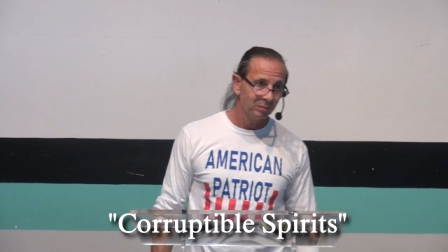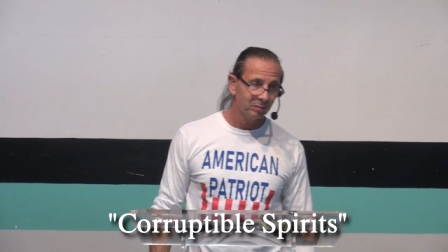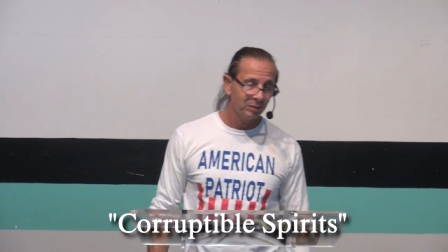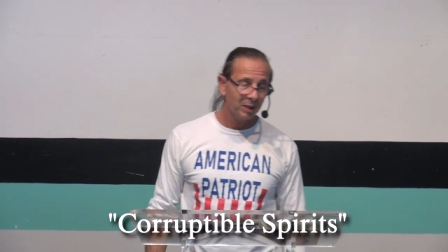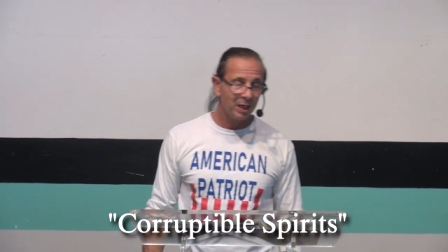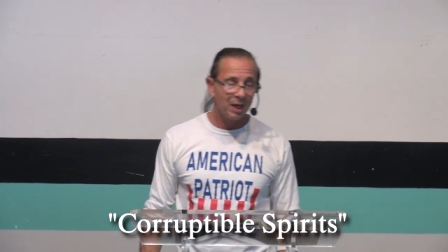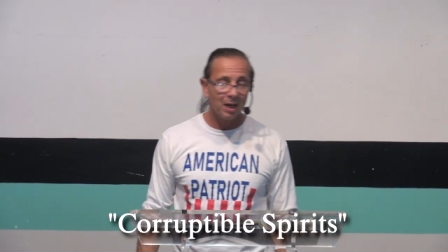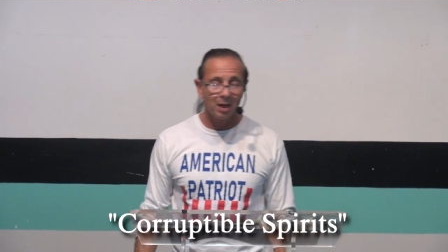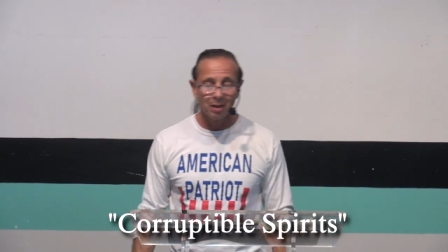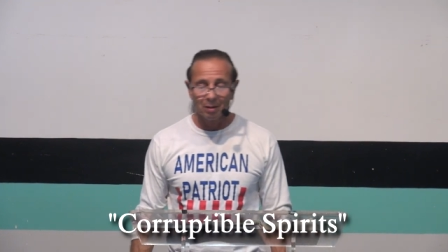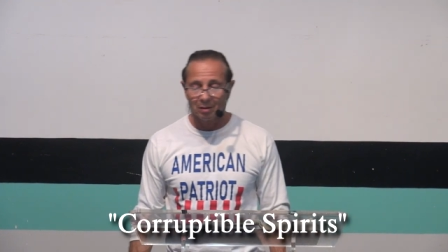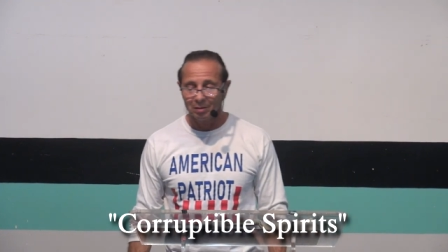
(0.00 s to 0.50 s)

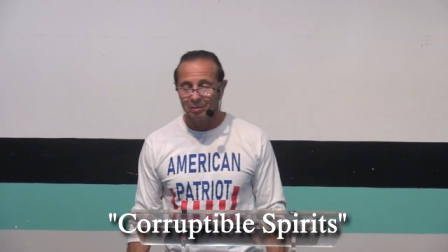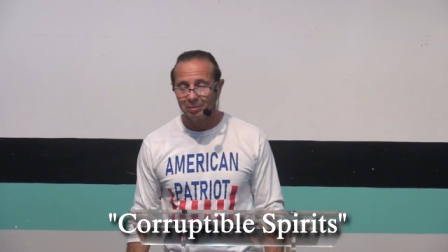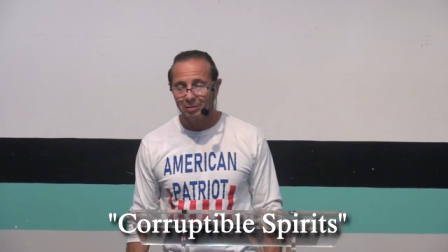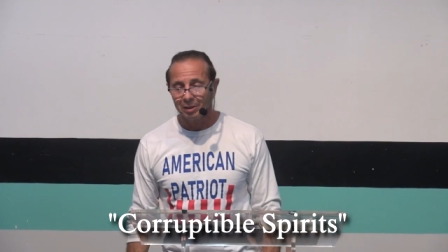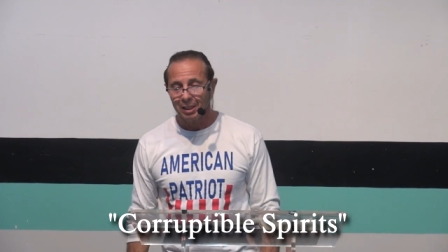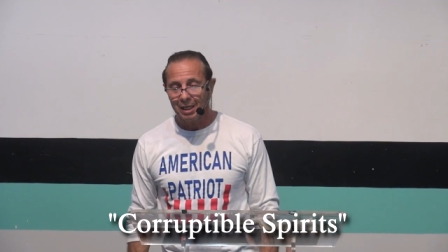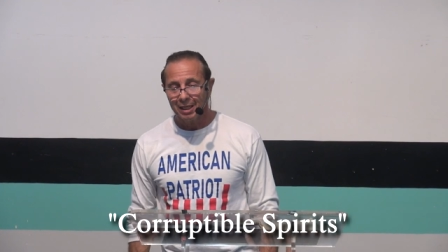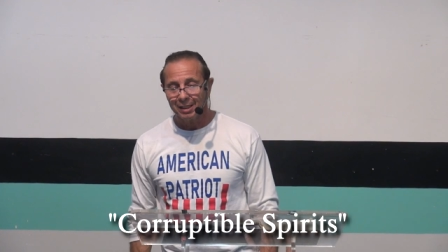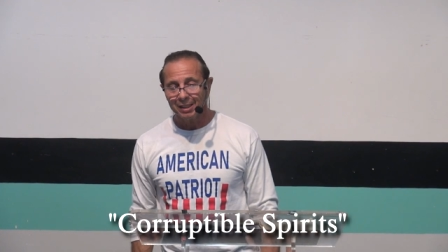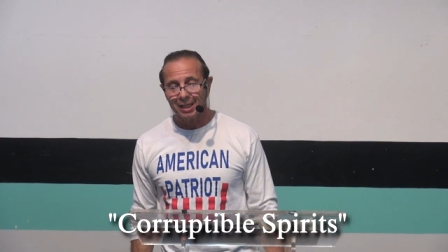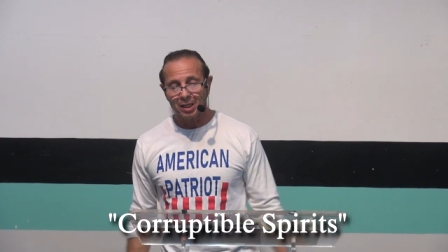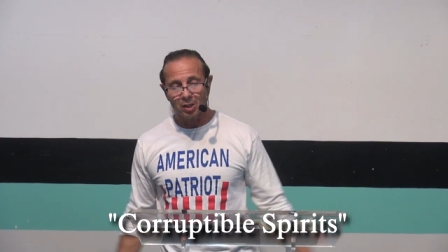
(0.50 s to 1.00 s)
Yeah.
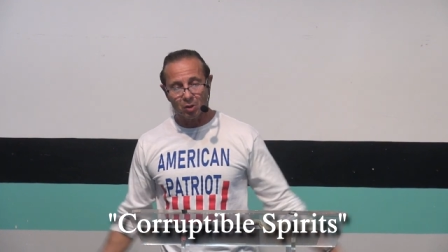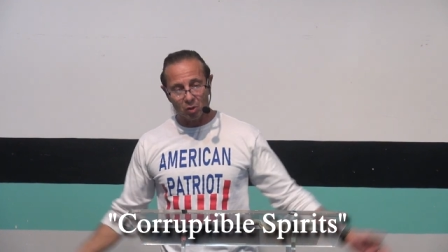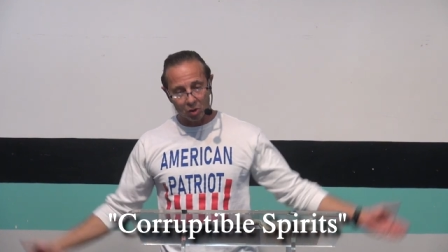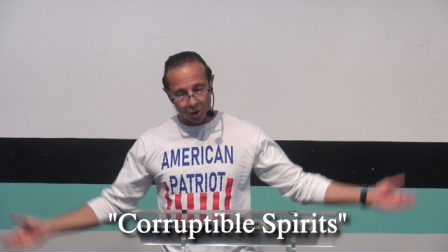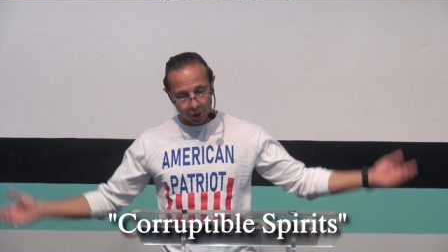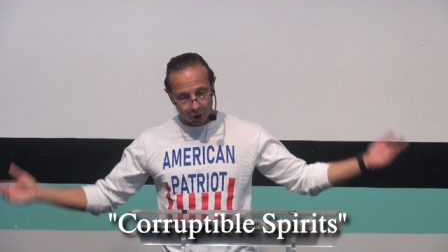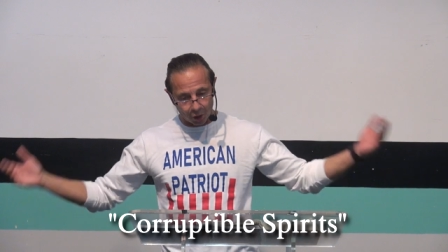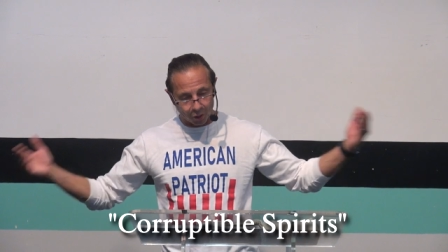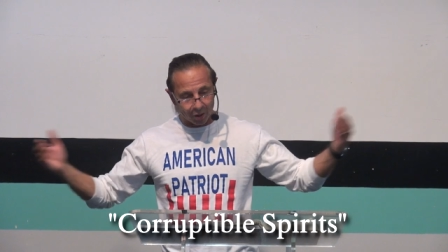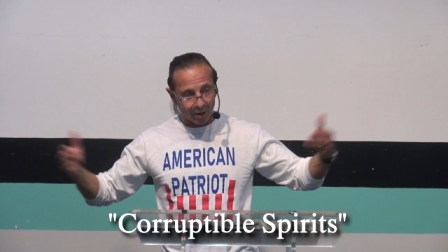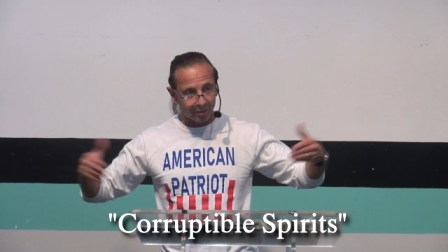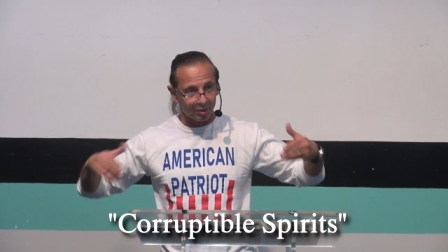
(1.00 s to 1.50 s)
Then there's a
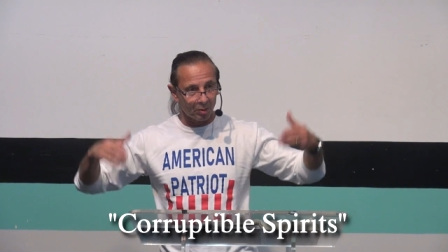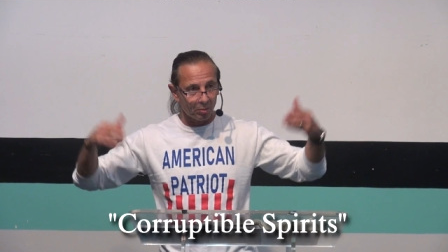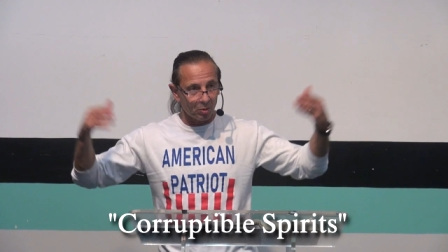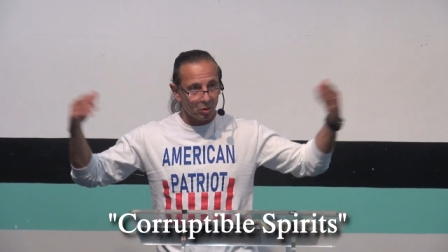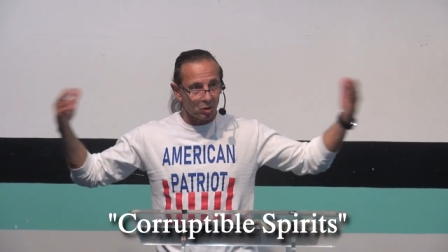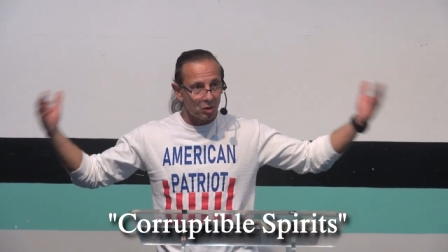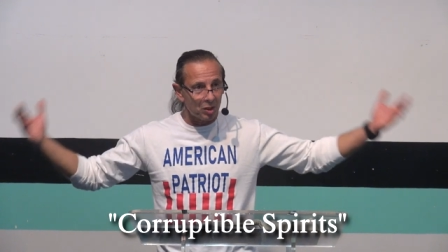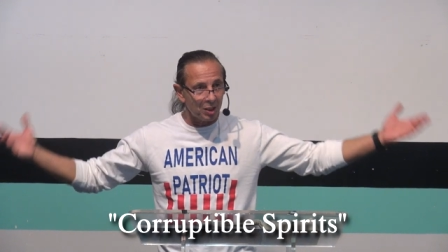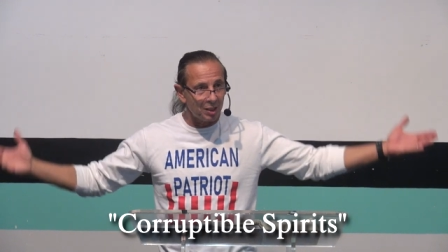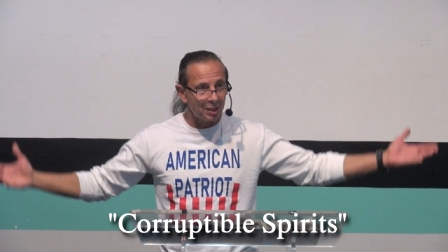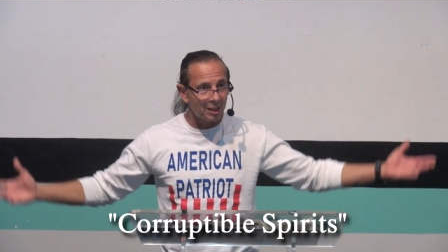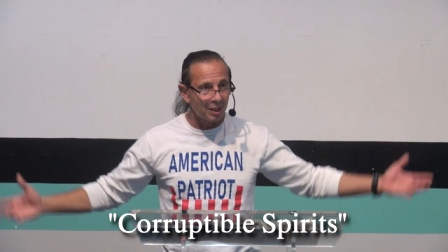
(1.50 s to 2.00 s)
corruptible
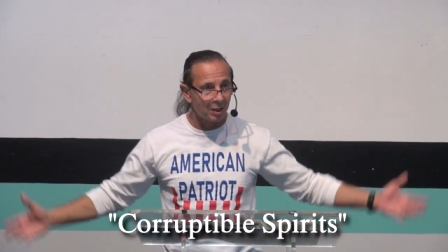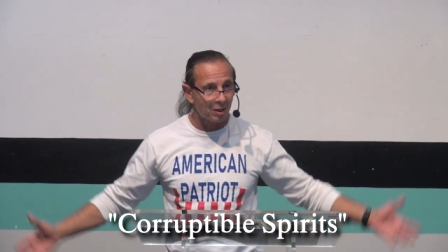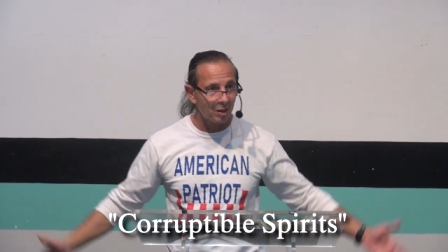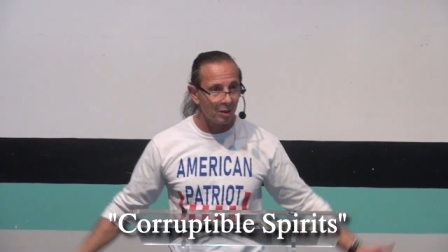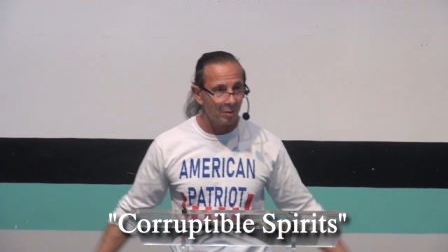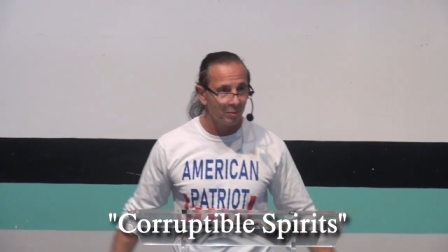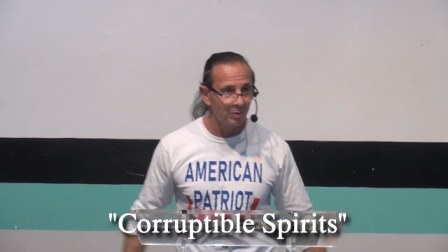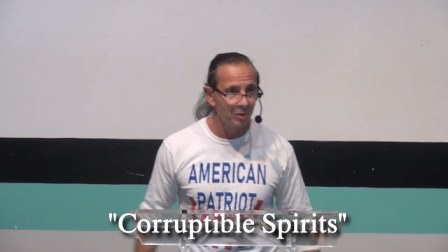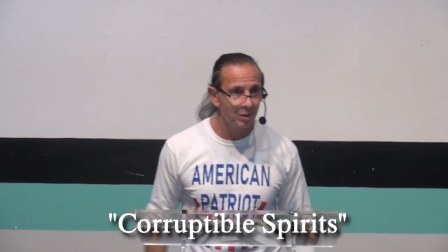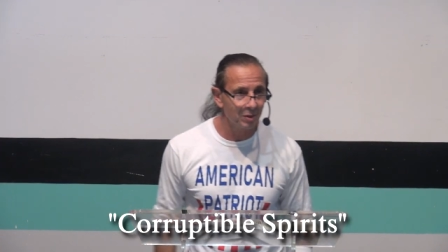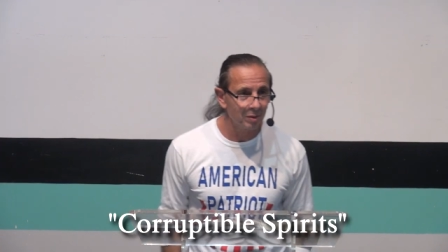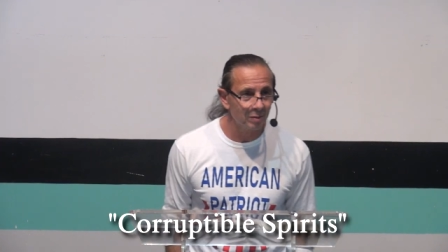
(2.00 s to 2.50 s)
seed that
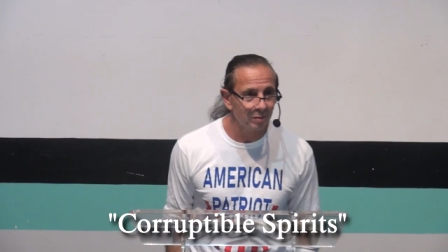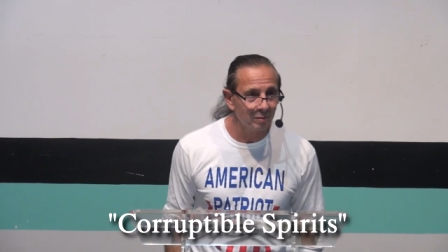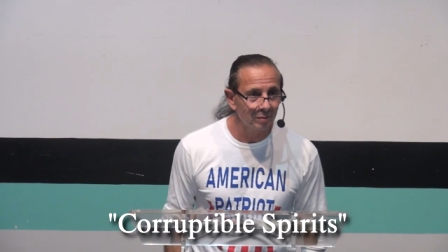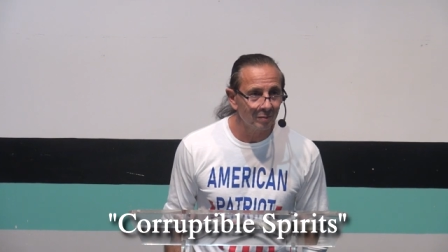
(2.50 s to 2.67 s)
comes.